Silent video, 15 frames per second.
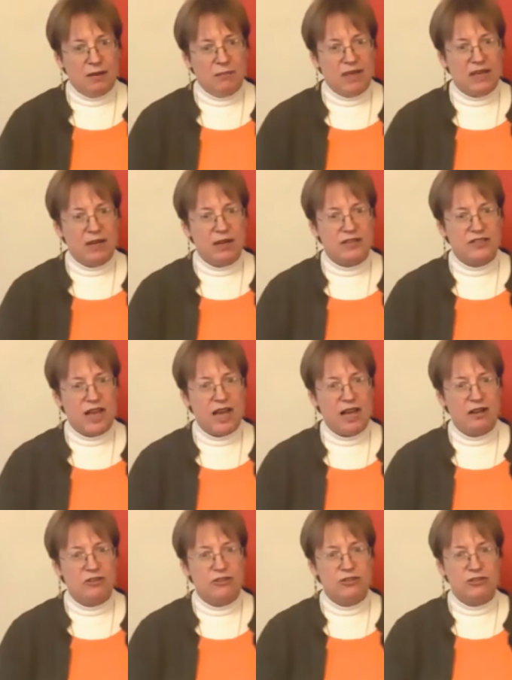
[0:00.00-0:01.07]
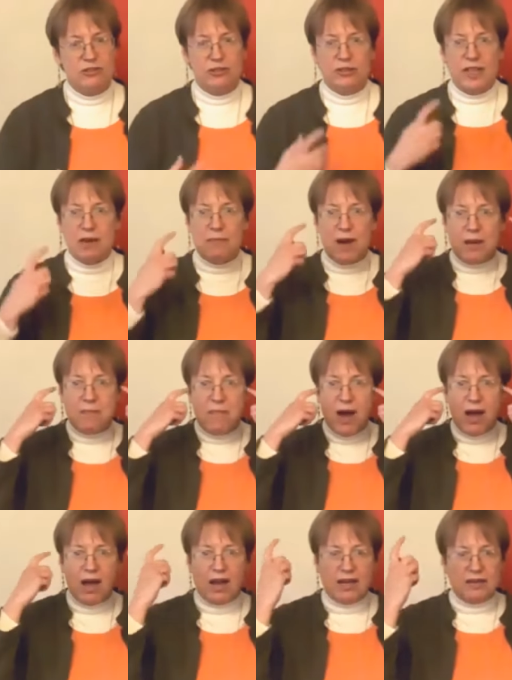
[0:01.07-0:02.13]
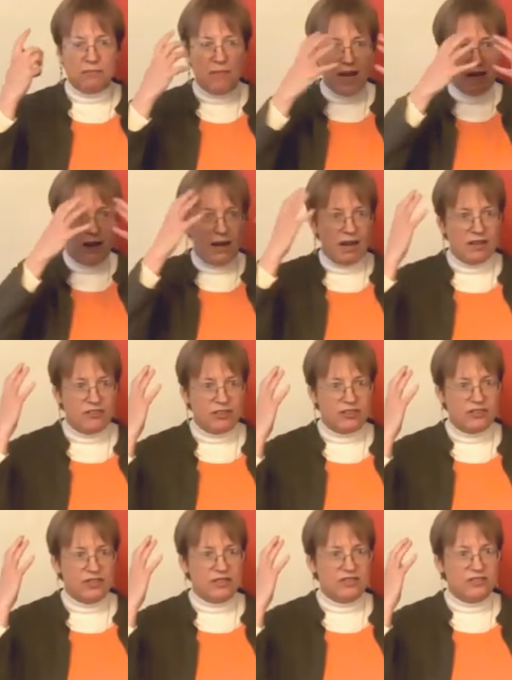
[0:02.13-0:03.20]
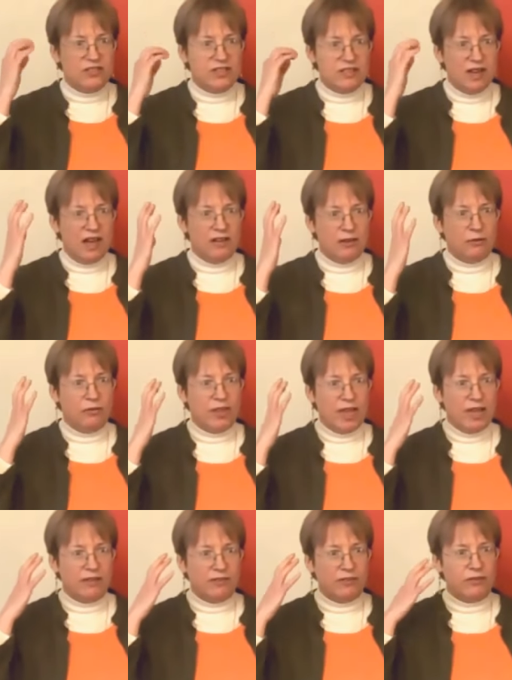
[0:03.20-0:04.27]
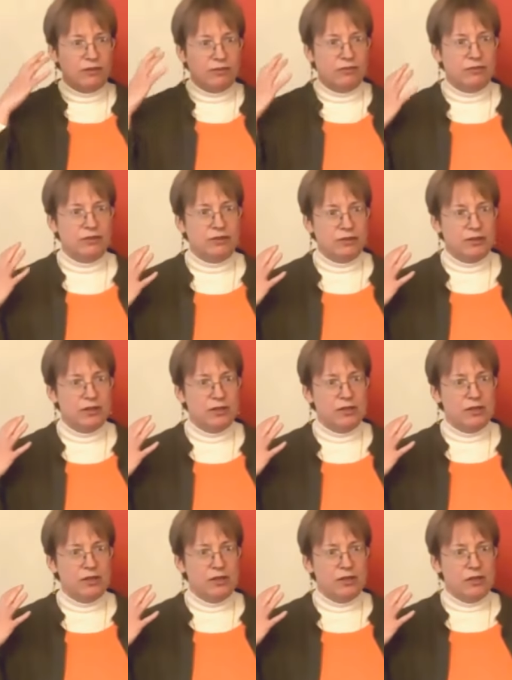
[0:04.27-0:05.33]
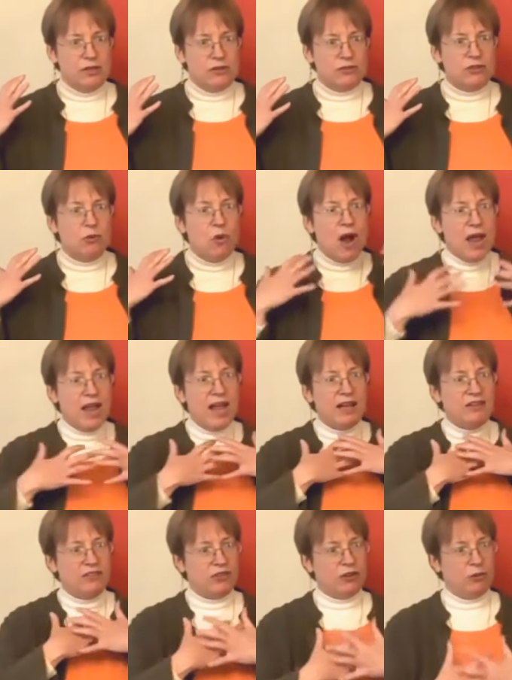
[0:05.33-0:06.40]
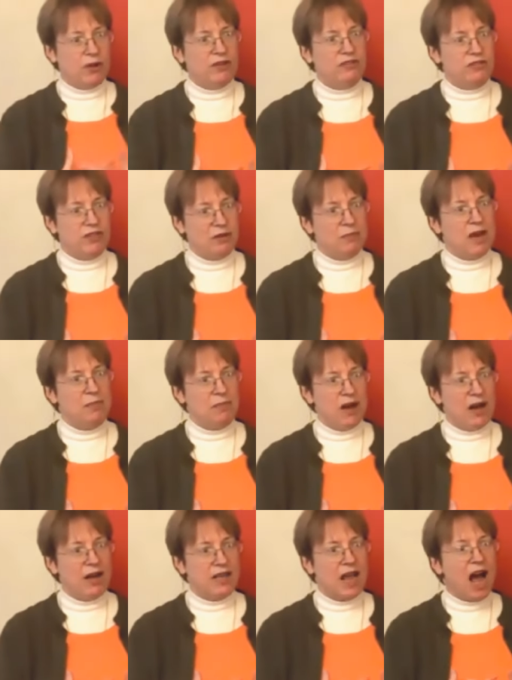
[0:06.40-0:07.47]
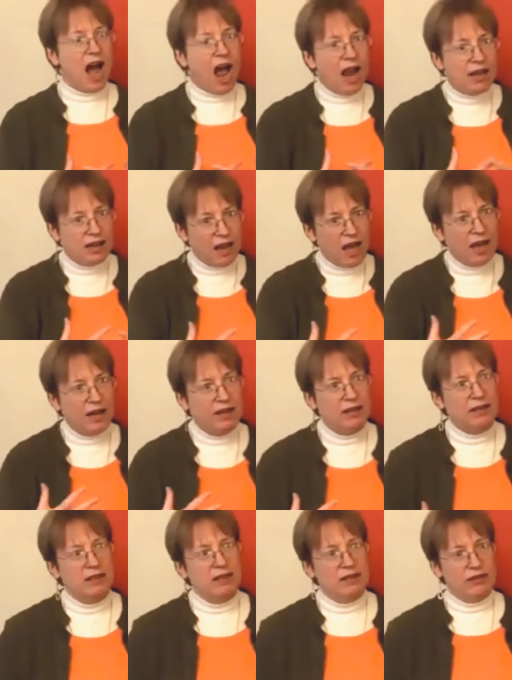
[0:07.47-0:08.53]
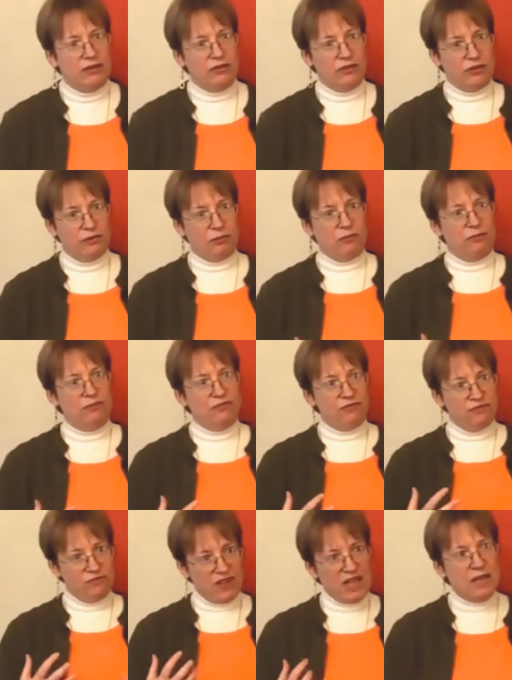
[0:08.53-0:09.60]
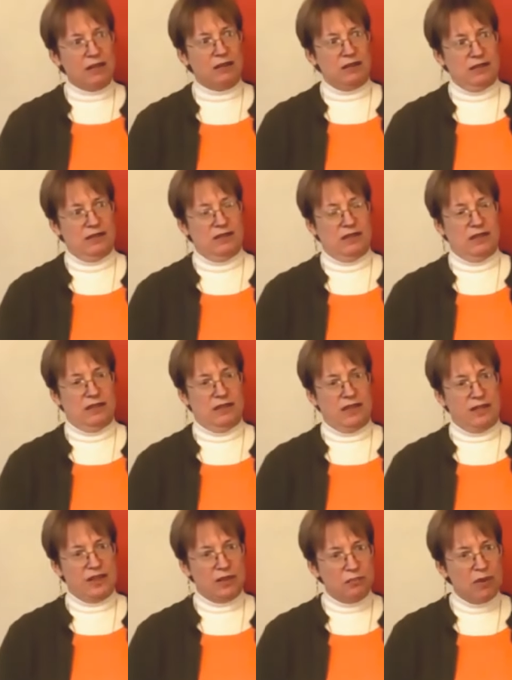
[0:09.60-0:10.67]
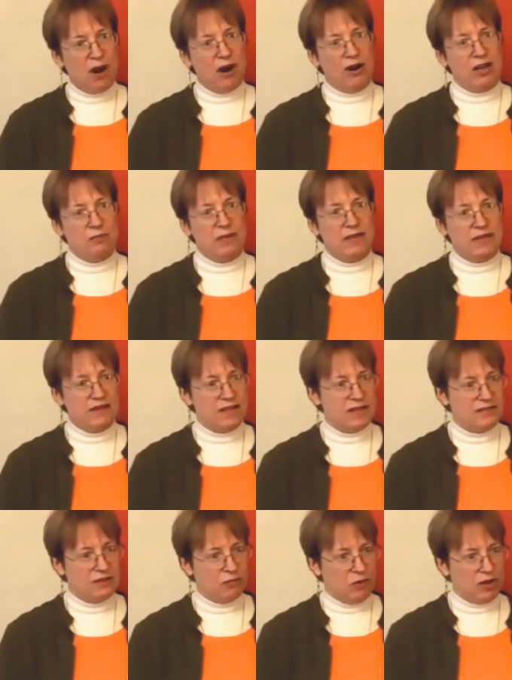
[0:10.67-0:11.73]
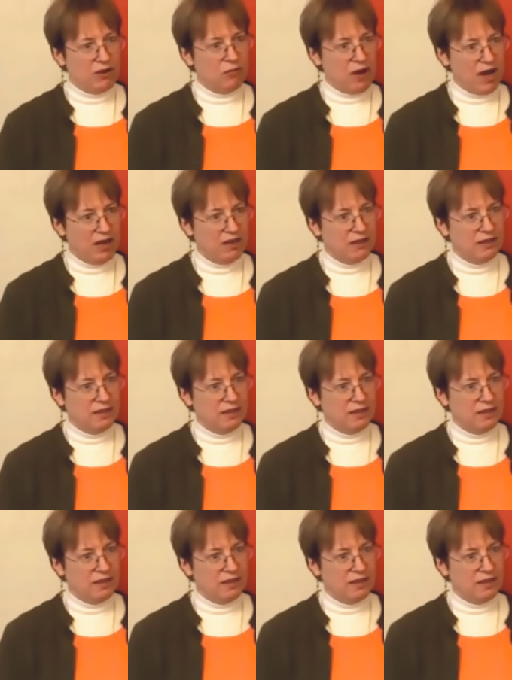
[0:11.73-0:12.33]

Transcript: because I understood that my mind, my consciousness, did not know the answer. So I asked the question in my body, I'd like to feel the part of me that doesn't want to write.